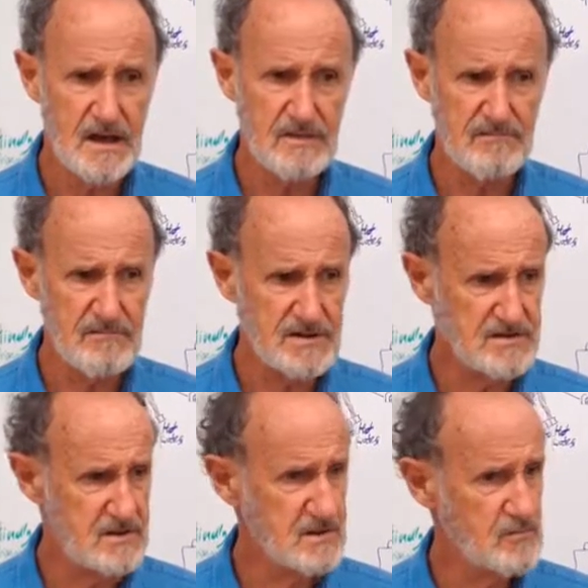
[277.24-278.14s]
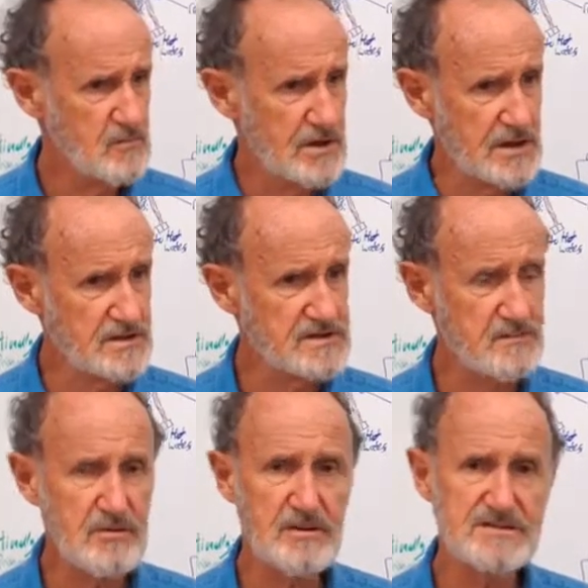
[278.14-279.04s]
and every time
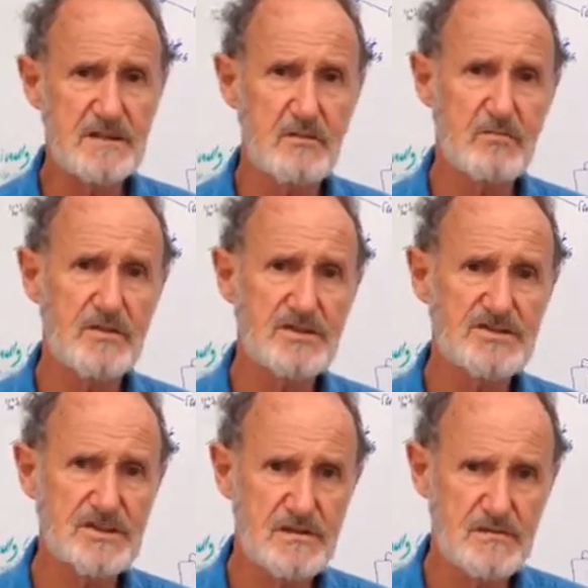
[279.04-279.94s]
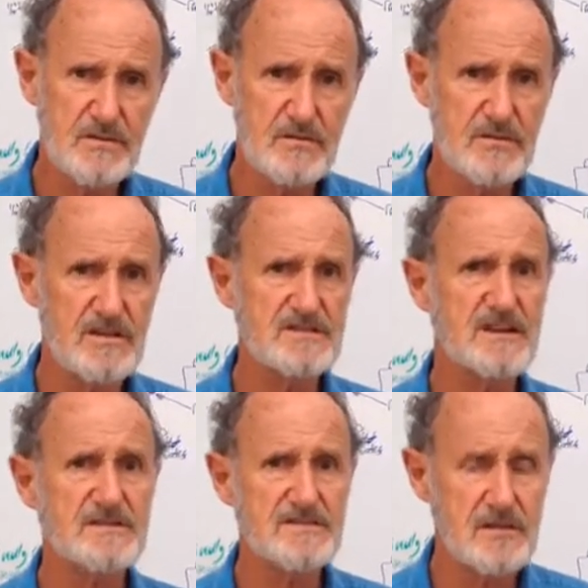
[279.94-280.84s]
we supply someone with a shower filter
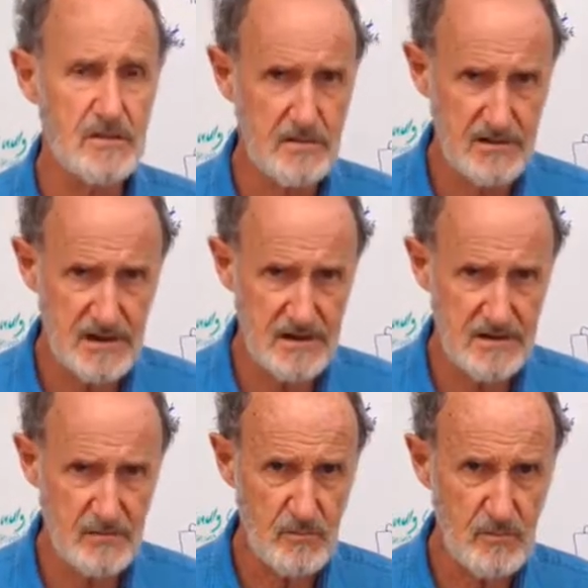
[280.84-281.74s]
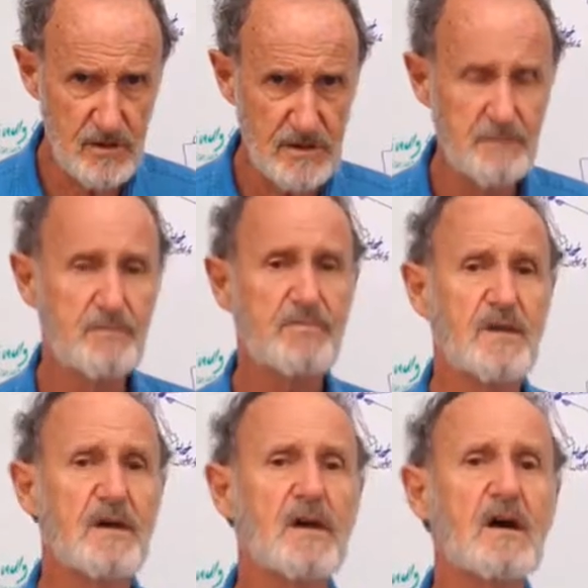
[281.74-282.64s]
that takes the chlorine out of the water,
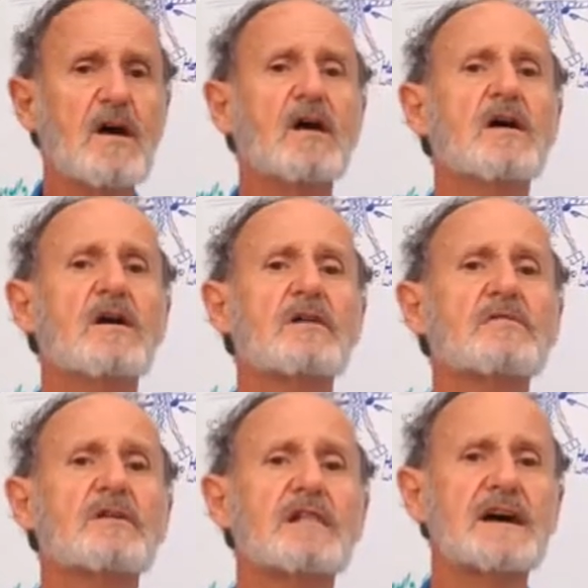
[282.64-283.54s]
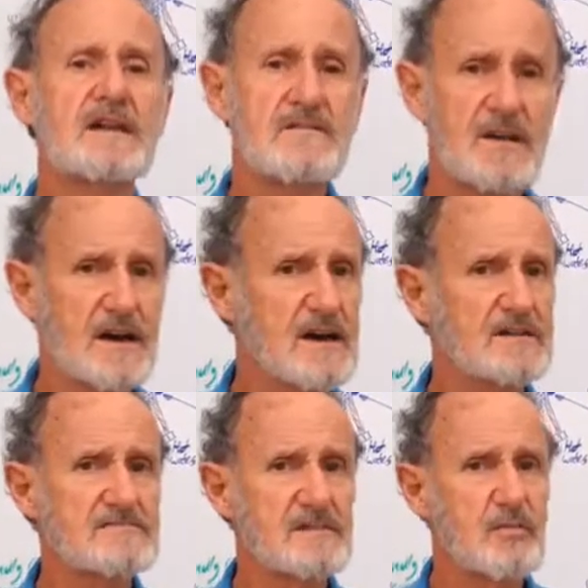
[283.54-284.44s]
the lady of the
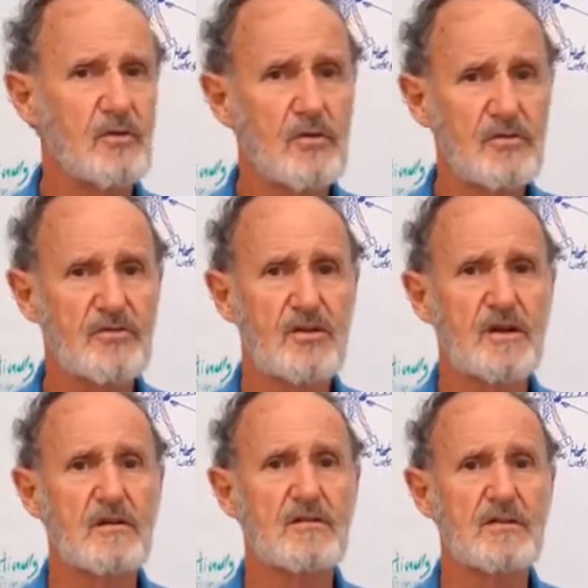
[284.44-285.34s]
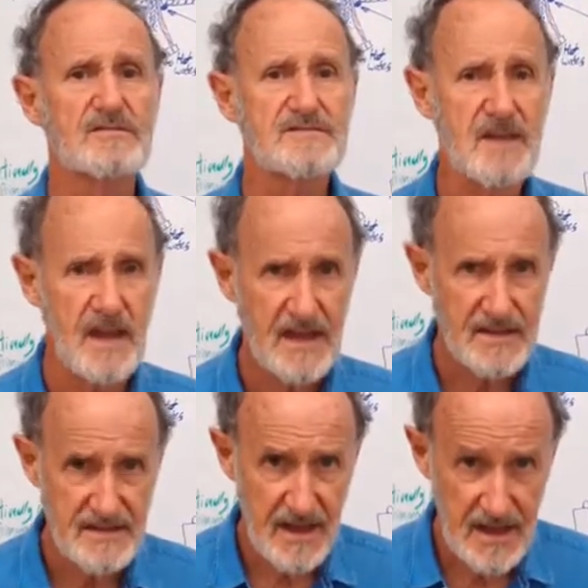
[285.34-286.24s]
house reports
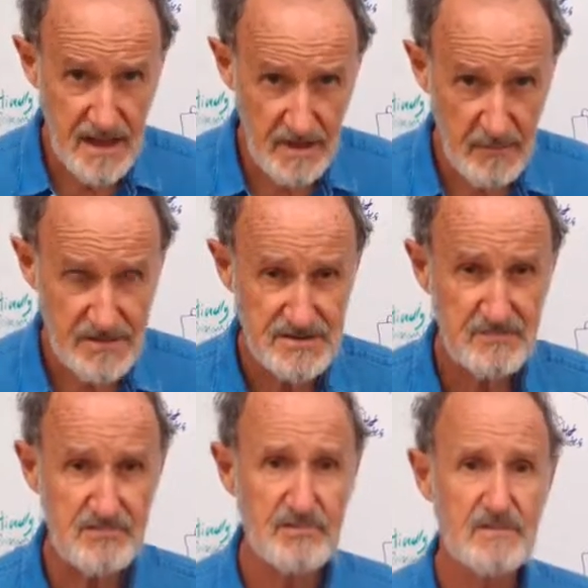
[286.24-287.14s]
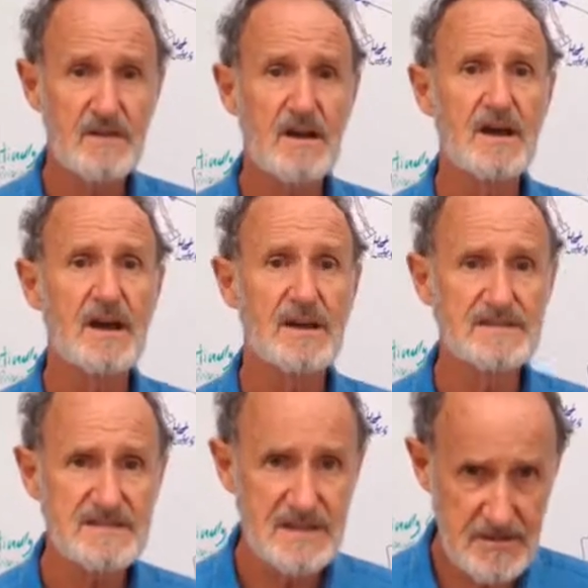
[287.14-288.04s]
hair much improved
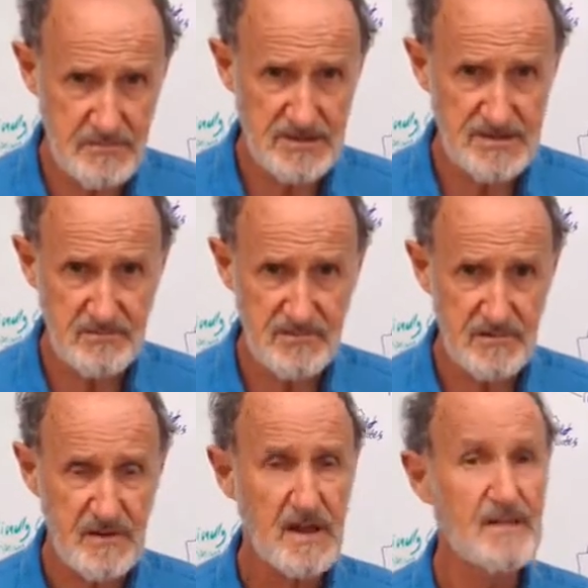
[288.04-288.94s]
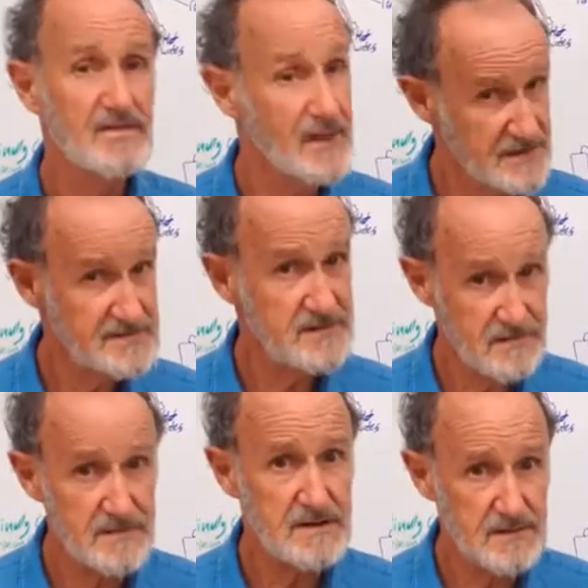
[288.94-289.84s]
and skin much improved.
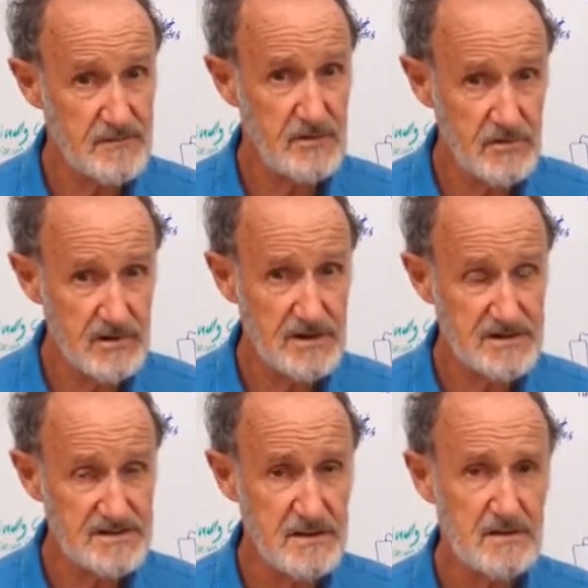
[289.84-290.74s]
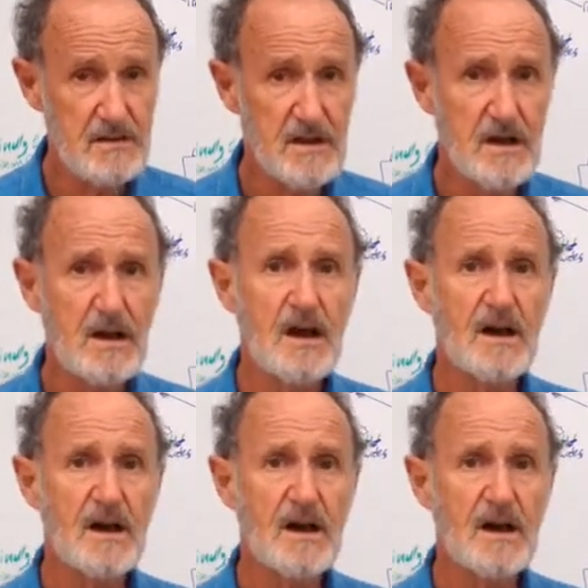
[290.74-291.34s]
That's the effect of chlorine. So